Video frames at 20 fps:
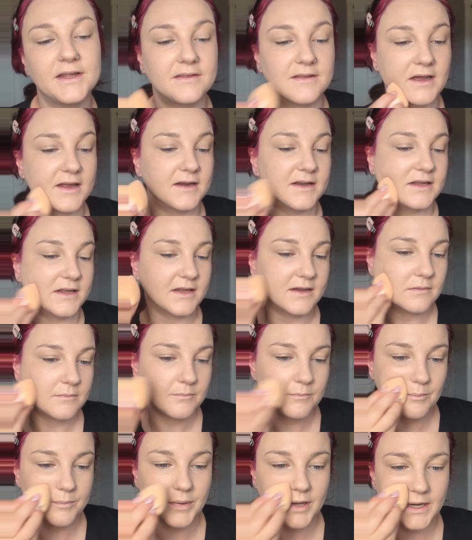that in,
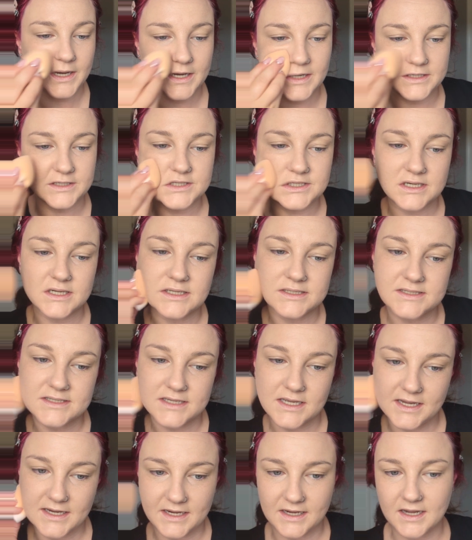but it just
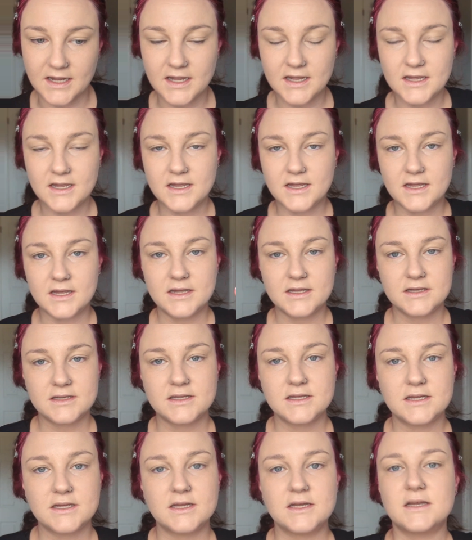like
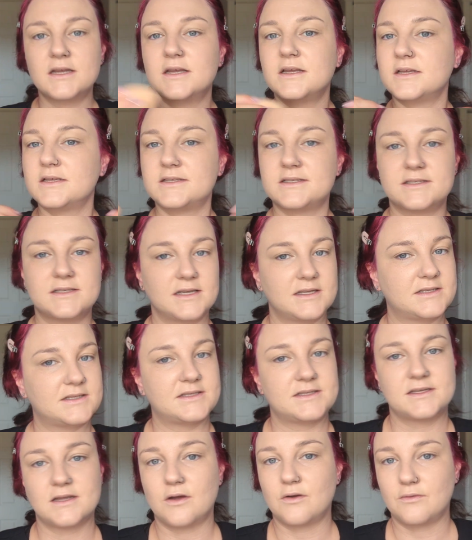sits
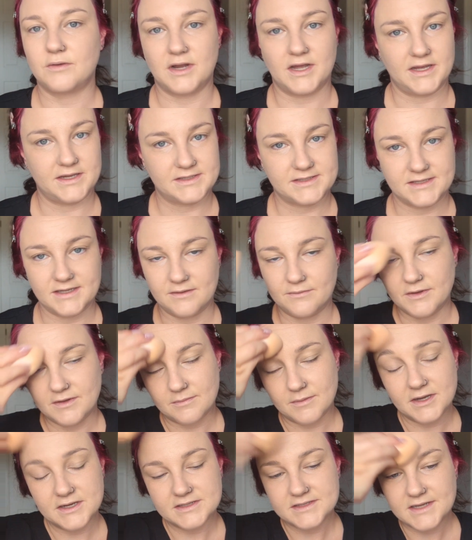so nicely with
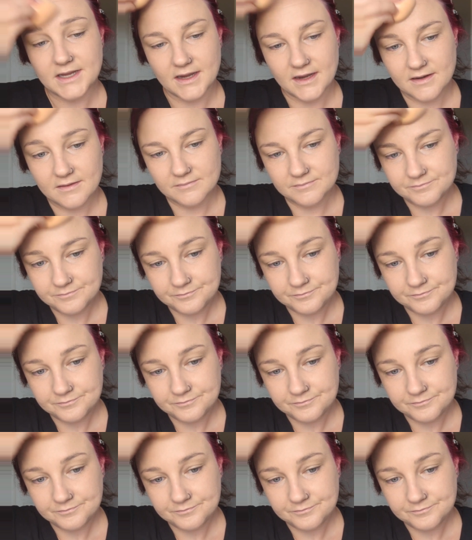my skin.